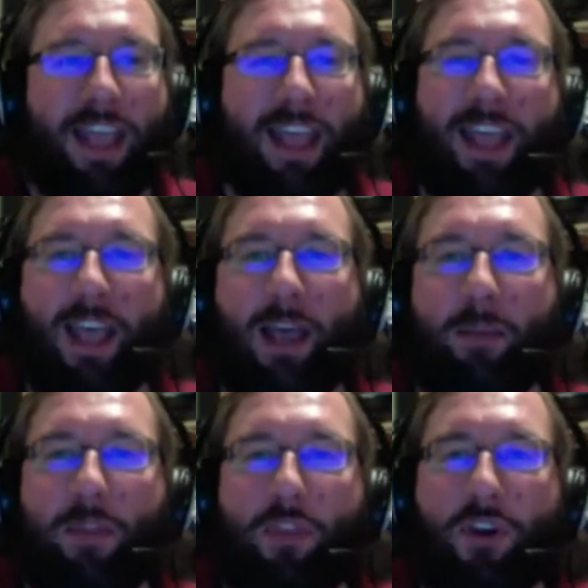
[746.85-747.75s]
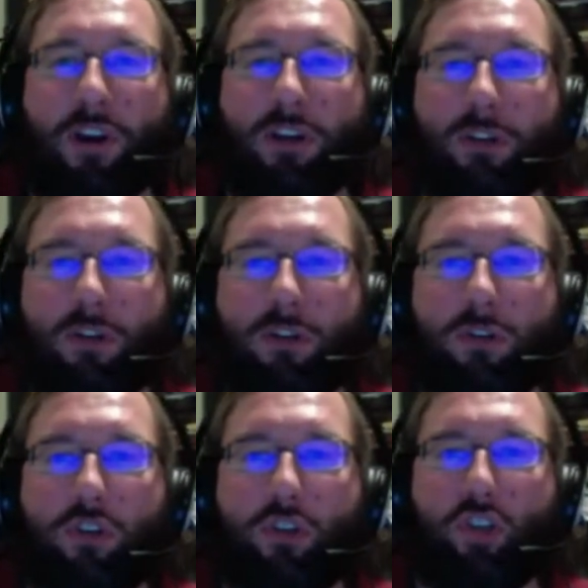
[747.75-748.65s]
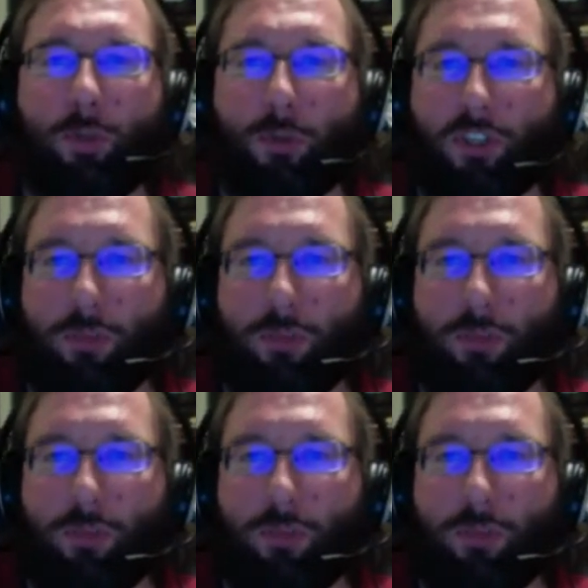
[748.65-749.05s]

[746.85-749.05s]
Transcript: There are 2 books